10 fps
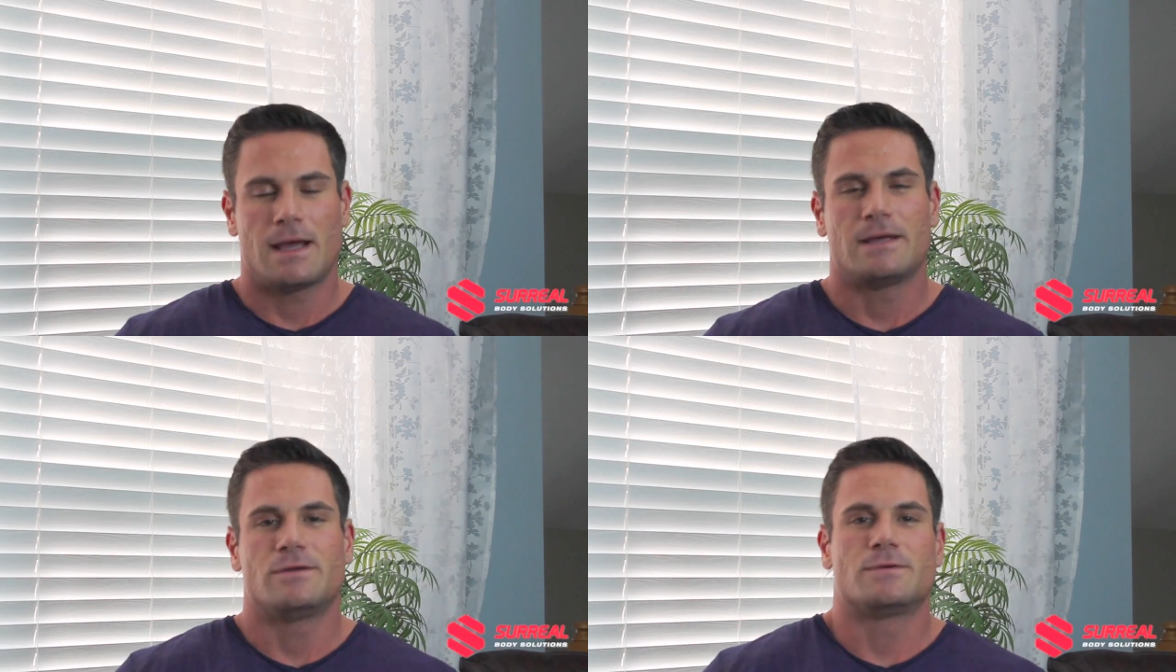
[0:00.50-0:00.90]

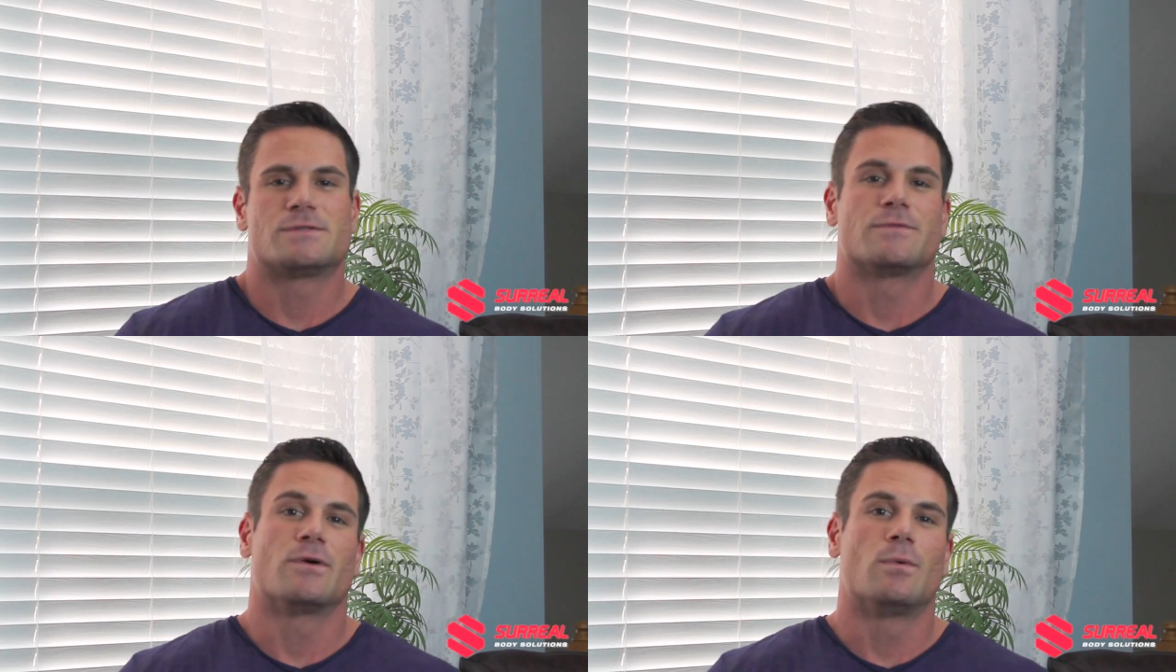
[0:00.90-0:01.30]
How you doing,
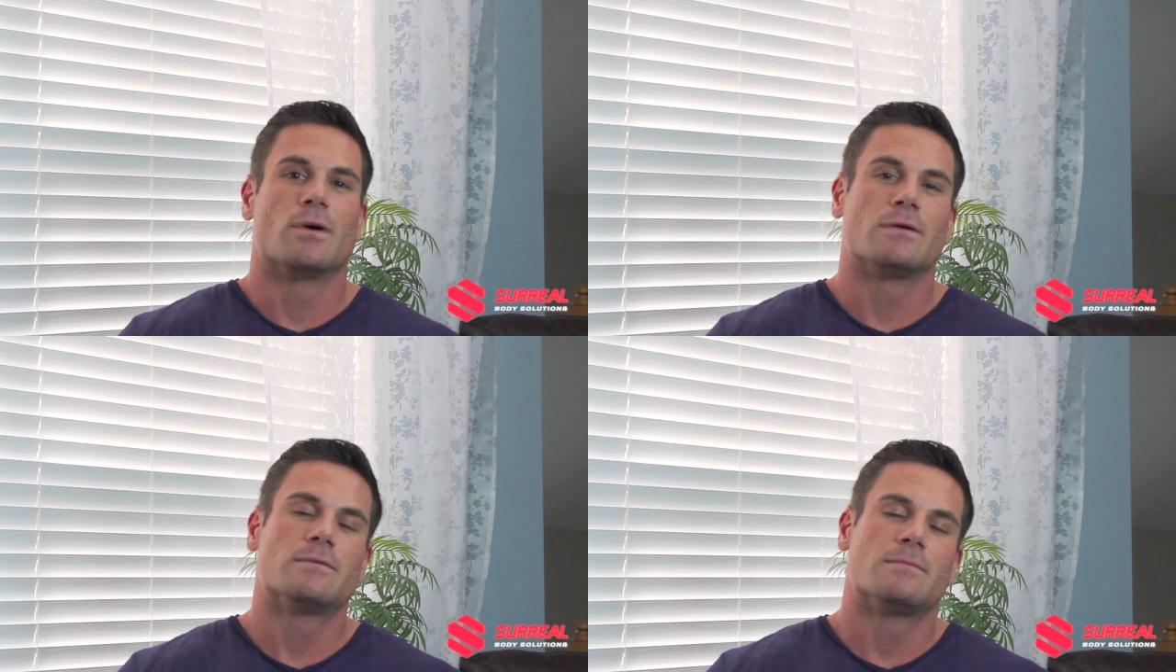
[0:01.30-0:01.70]
Surreal
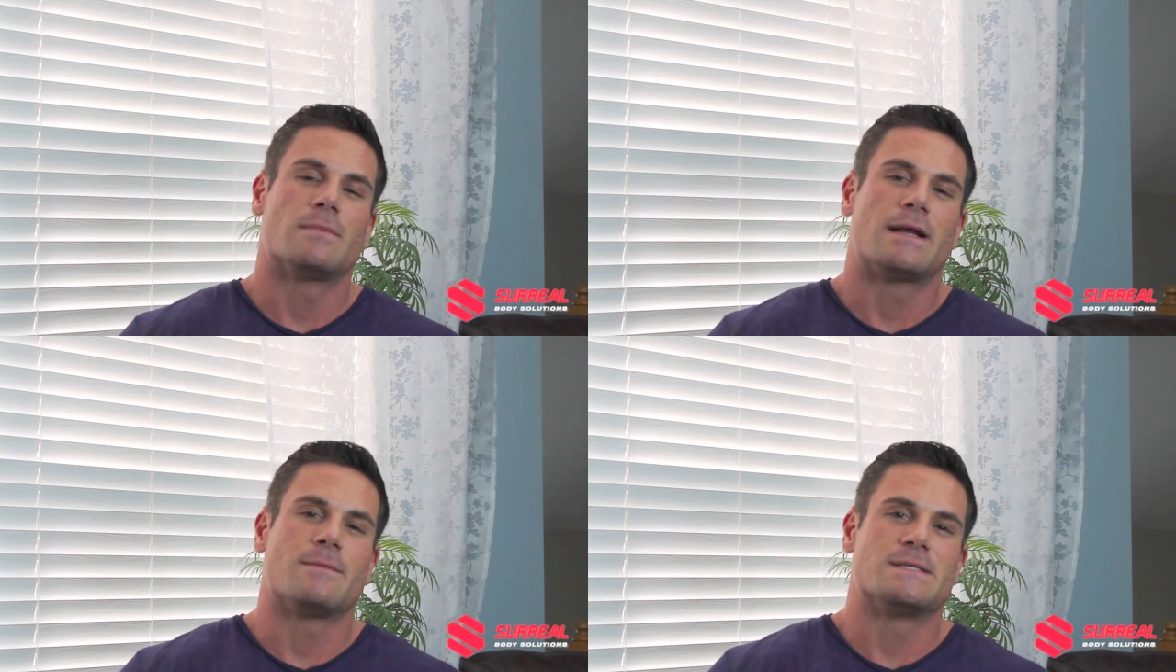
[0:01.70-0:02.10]
World?
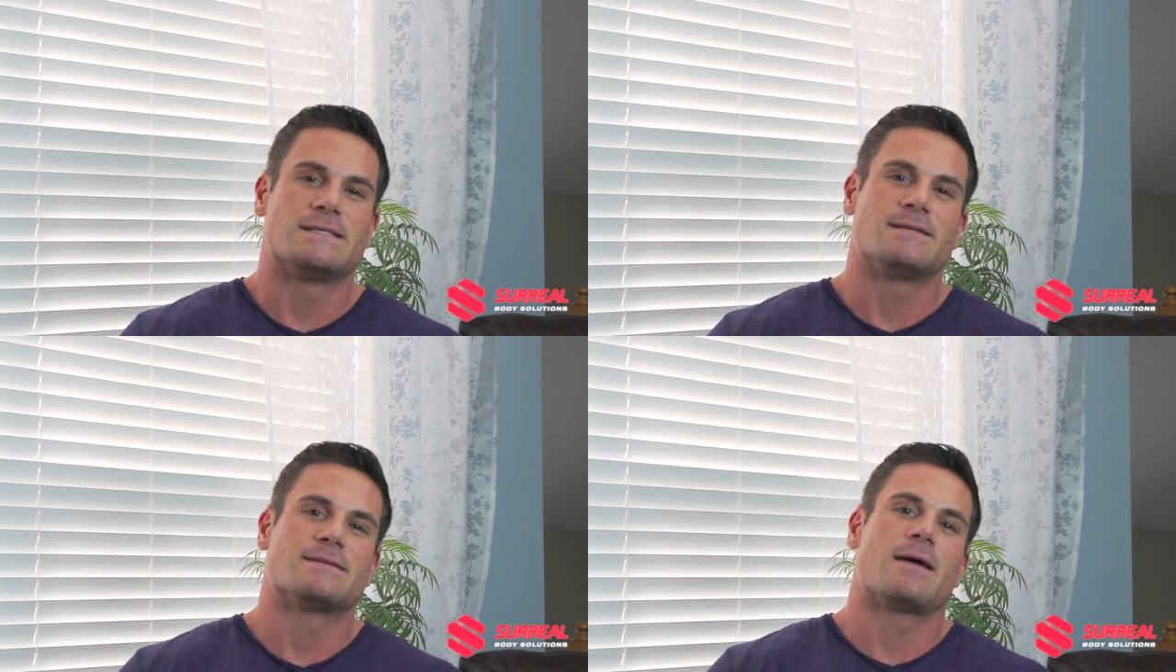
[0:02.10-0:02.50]
My name
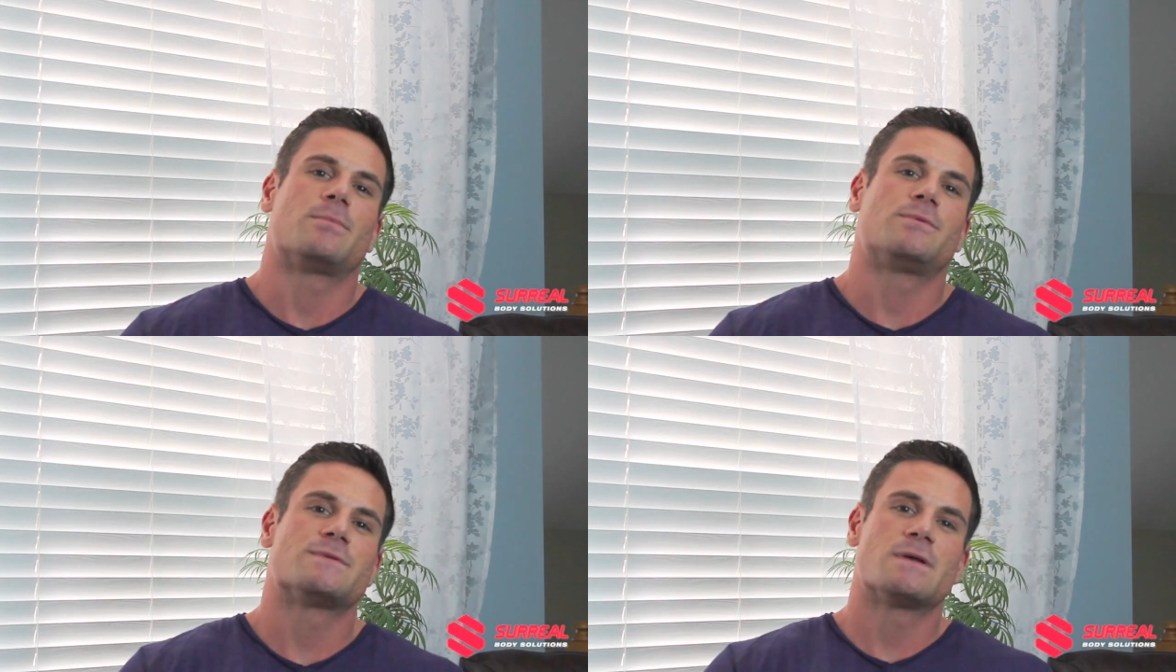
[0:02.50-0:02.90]
is Zeke
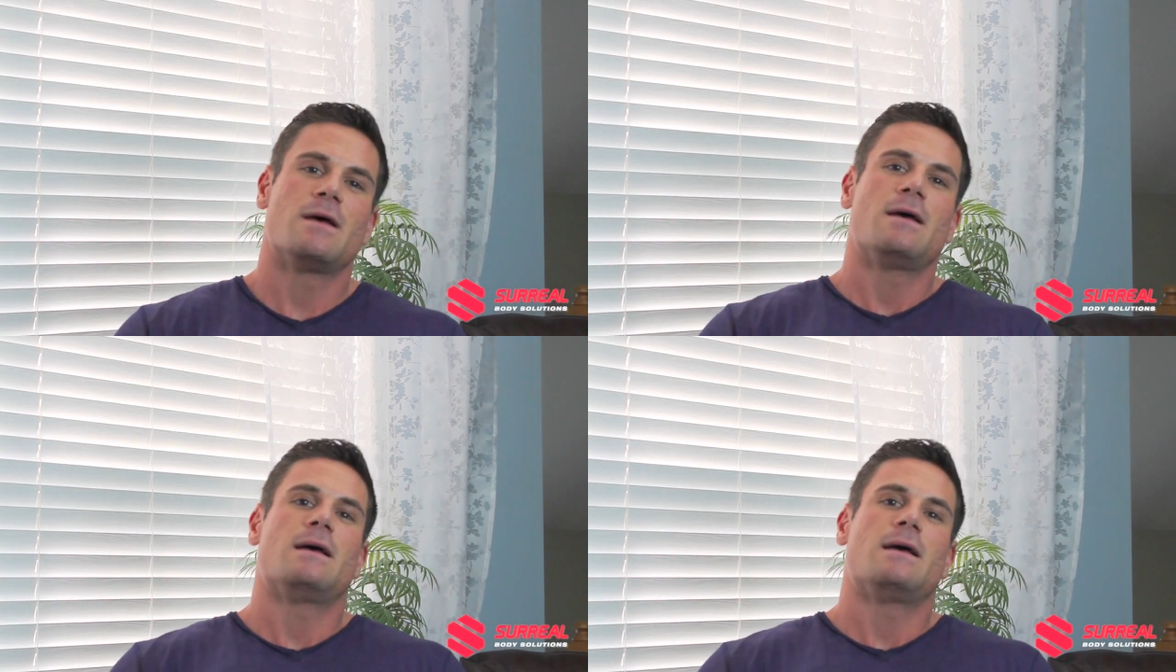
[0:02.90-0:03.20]
Samples,